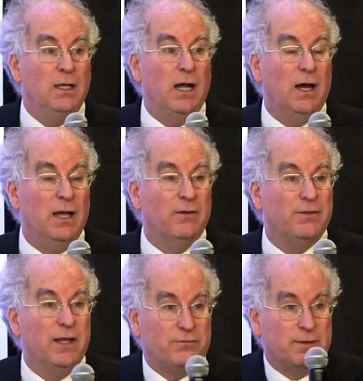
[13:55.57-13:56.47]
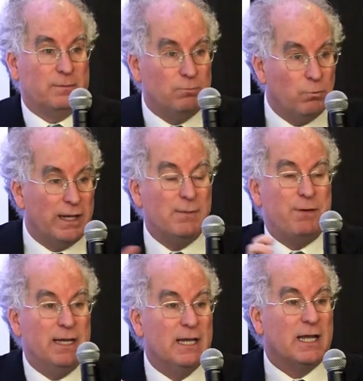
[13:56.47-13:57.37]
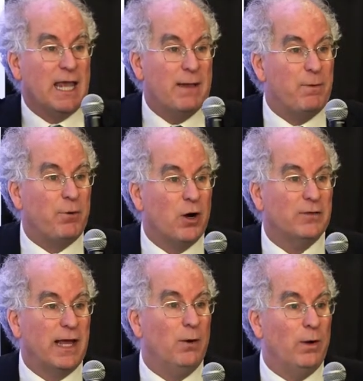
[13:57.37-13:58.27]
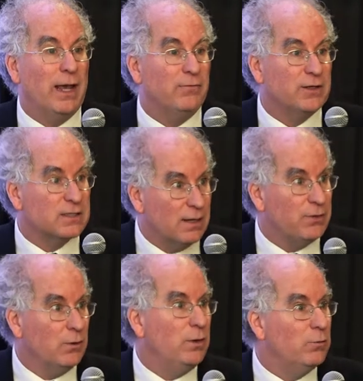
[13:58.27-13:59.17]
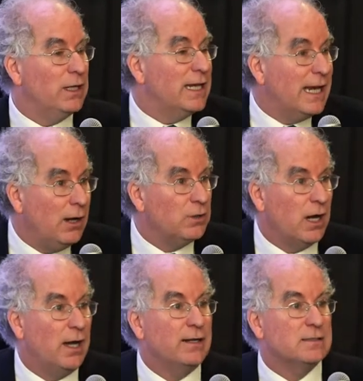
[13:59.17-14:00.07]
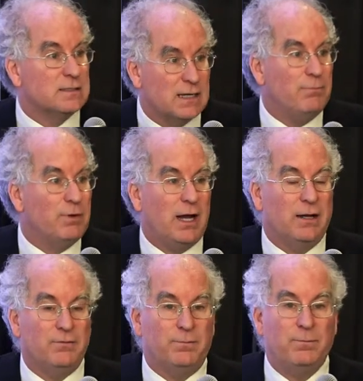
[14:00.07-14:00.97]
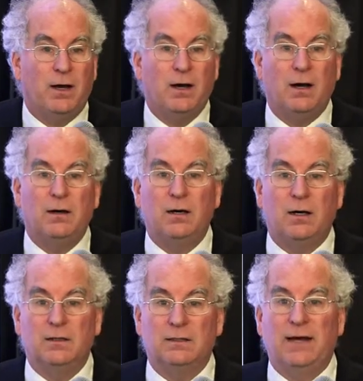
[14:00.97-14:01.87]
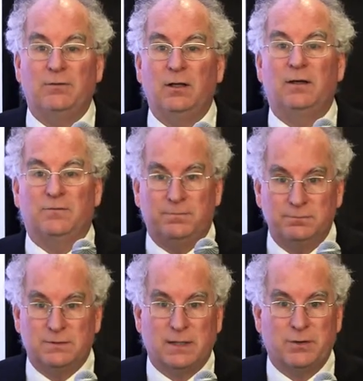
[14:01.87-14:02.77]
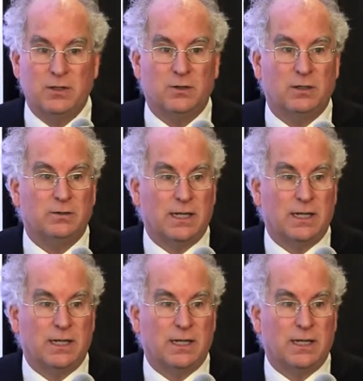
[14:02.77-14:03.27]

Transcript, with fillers: if Wikipedia came apart that way. If there's something we really count on, it's some kind of level of something you can